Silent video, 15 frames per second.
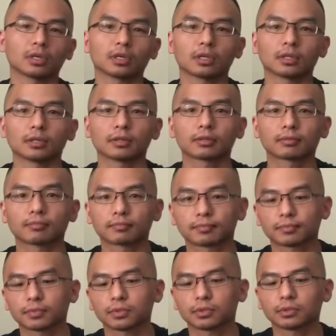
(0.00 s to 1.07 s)
in
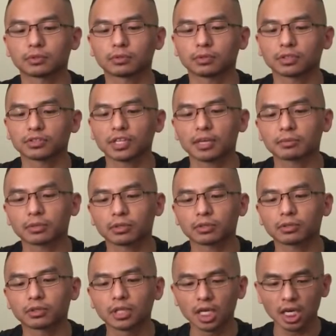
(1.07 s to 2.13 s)
the
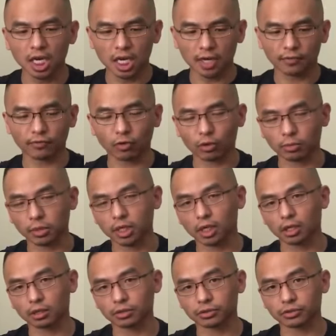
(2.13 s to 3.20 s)
Saber forum
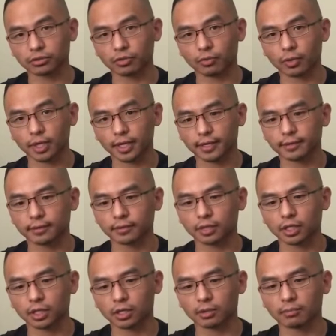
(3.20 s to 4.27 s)
colors thread
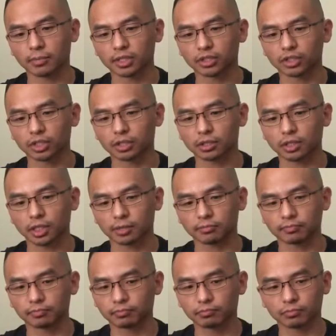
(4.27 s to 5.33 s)
mention
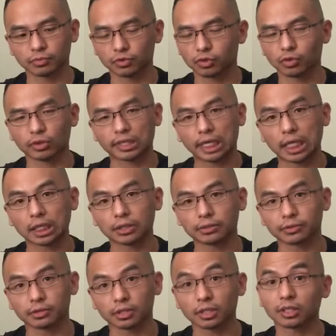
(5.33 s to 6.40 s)
certain
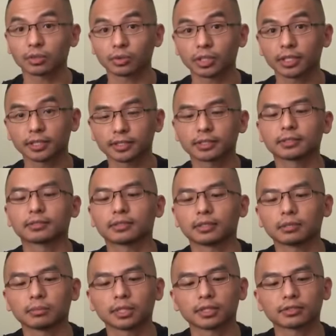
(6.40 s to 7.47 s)
yellows look great
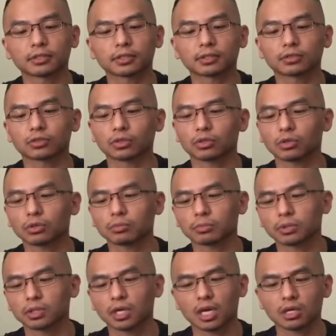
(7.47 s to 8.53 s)
and amazing, so
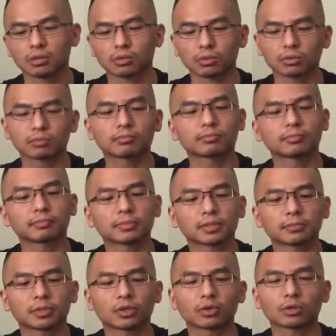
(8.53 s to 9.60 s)
I'm
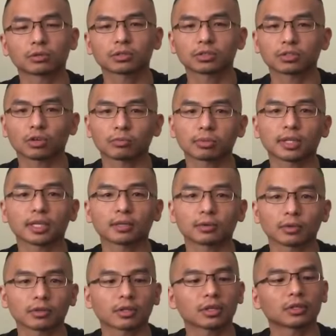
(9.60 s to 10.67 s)
going to start playing
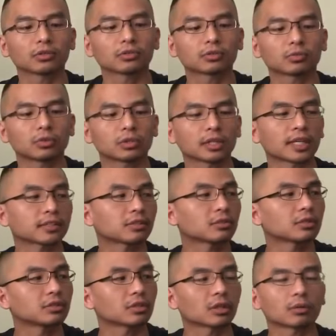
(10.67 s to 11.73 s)
with those as soon
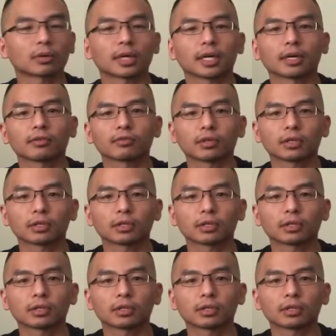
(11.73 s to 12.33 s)
as they arrive.